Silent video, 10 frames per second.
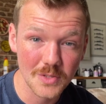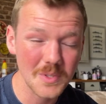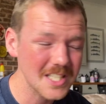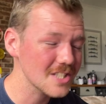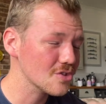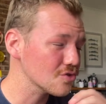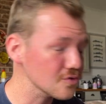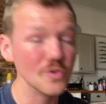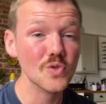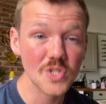which is
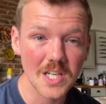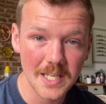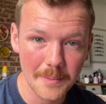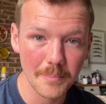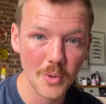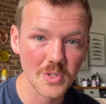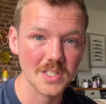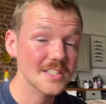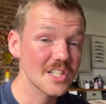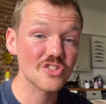crucially
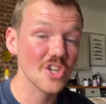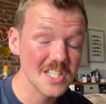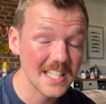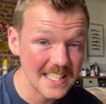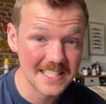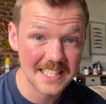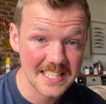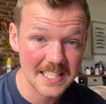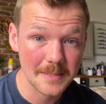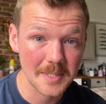important to trusting its
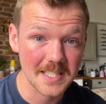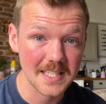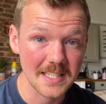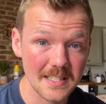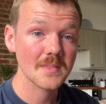legitimacy.